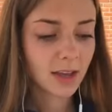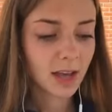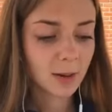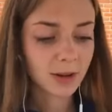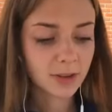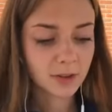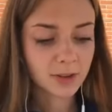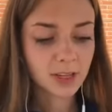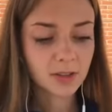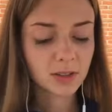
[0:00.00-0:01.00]
Another
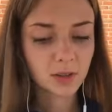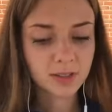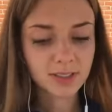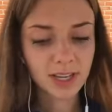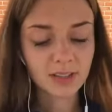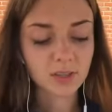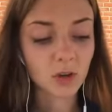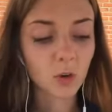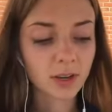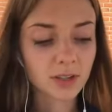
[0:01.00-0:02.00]
thing you could say is
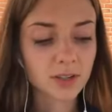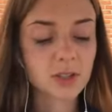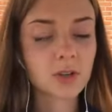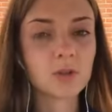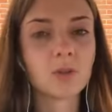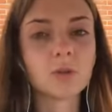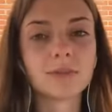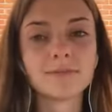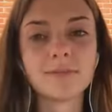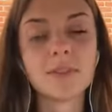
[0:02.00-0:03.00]
going to